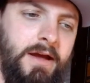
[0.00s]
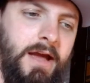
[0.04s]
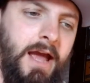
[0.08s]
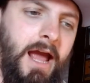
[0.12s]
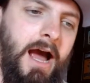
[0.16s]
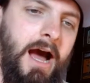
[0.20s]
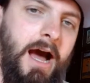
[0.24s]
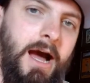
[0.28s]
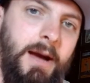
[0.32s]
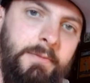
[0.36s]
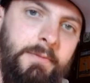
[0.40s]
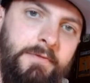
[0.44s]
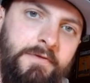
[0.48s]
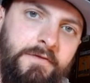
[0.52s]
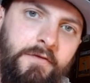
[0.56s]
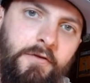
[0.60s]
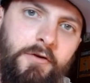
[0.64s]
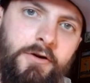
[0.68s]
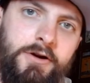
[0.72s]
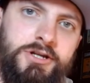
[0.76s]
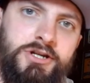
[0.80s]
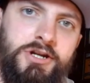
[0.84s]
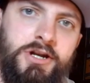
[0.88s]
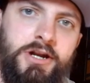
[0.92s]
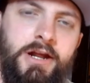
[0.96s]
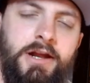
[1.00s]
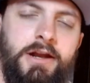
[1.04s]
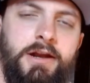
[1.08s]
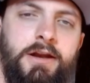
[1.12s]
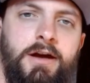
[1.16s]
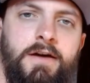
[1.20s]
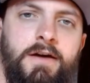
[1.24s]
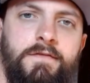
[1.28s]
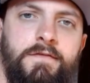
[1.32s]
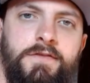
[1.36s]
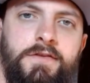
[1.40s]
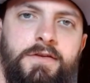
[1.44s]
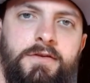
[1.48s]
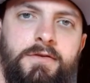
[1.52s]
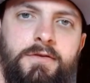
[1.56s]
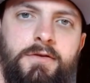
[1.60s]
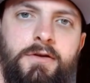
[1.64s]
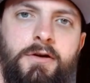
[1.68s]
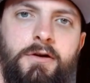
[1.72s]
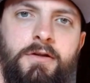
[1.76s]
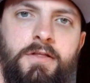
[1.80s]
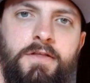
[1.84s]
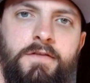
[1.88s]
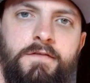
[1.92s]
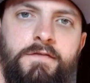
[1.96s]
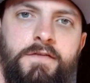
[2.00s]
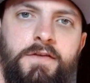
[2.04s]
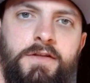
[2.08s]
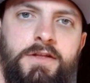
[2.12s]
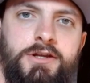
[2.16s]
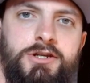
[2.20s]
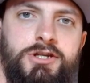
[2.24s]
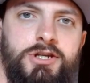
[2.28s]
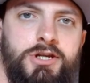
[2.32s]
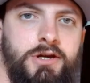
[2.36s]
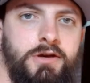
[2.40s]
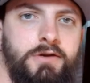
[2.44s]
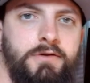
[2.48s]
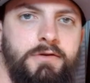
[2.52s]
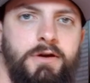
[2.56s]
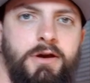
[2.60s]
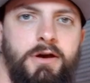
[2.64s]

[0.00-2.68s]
I'm fortunate enough to go to the Philly show,